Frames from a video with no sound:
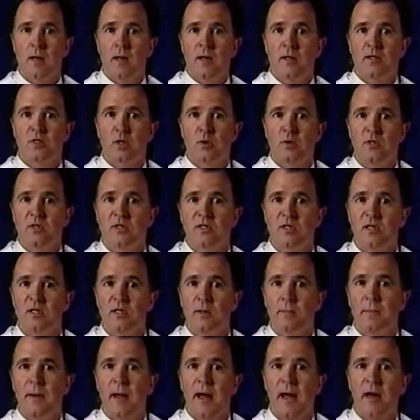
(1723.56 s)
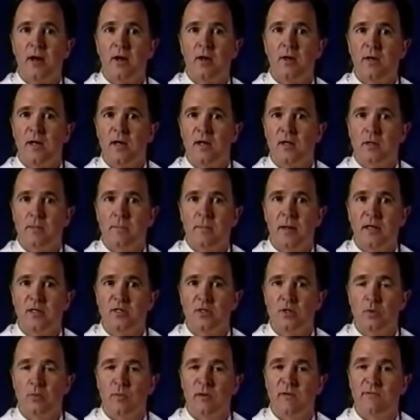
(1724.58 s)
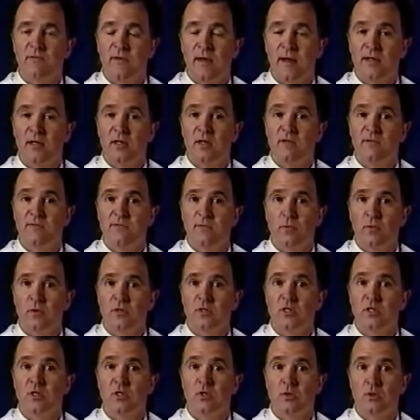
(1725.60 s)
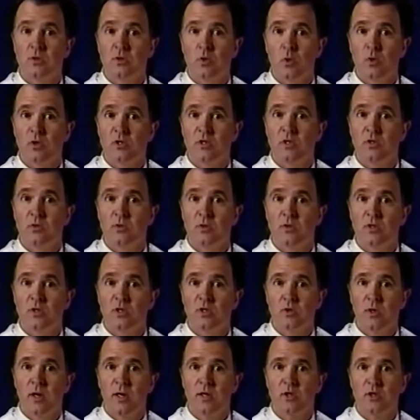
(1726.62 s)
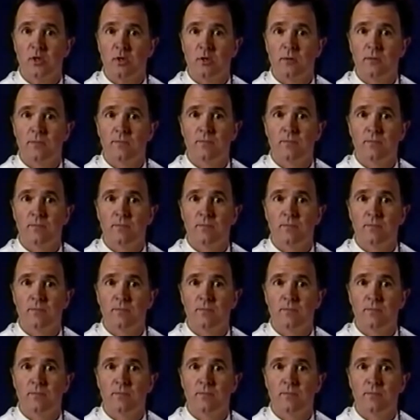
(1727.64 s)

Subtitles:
So you see the pattern in the muscle reflecting the forces coursing through the structure.